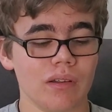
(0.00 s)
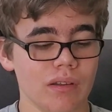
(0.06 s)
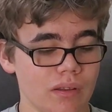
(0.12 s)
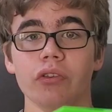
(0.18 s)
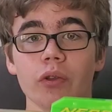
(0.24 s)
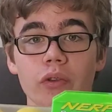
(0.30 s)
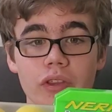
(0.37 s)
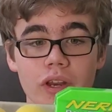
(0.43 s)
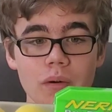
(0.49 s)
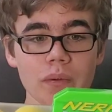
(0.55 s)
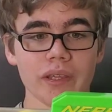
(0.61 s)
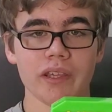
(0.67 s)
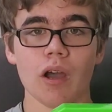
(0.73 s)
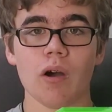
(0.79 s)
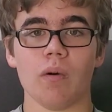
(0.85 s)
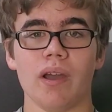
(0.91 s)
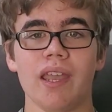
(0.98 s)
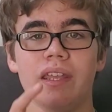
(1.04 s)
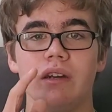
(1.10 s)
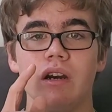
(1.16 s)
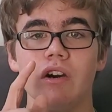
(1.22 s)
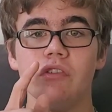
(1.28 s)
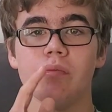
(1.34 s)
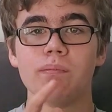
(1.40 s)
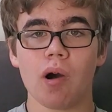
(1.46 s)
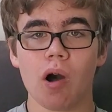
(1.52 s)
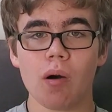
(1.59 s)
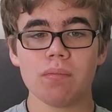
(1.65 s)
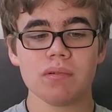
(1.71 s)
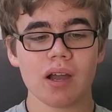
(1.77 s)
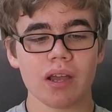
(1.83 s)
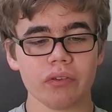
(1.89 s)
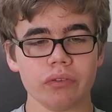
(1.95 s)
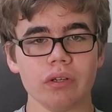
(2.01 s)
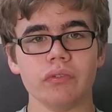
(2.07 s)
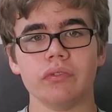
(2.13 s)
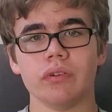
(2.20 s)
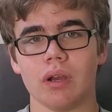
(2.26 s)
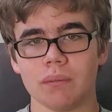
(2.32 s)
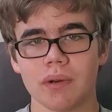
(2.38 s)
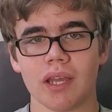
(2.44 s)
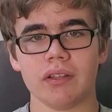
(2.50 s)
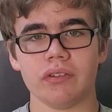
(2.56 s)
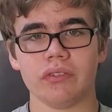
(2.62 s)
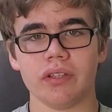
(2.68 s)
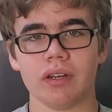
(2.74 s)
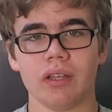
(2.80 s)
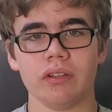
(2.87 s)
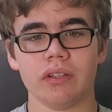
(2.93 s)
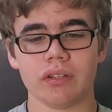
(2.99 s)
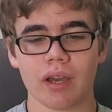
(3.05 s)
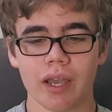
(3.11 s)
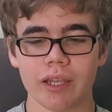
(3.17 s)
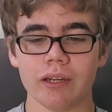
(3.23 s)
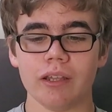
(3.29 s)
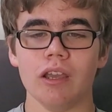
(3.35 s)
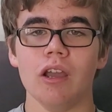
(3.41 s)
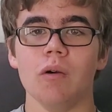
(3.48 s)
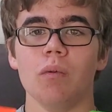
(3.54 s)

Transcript: So there we go, a Nerf ball blaster from 1999